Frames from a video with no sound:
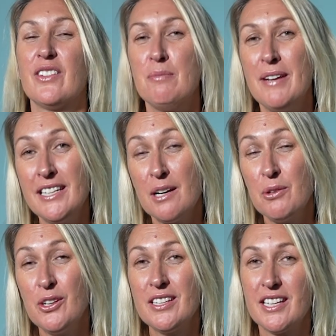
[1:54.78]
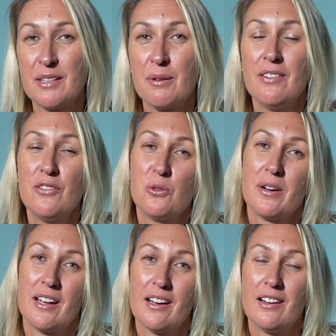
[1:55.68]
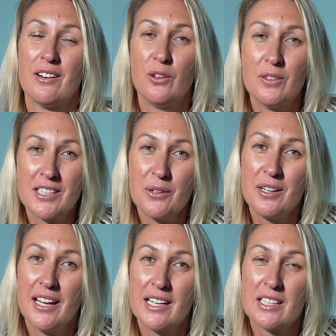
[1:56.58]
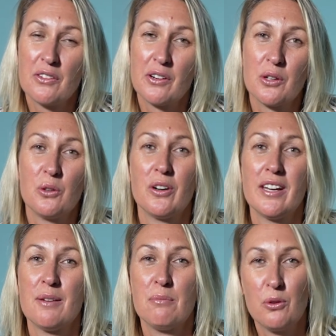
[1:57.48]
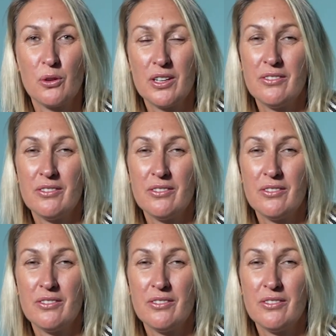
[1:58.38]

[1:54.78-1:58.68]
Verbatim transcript: The BW6141R also allows for recording important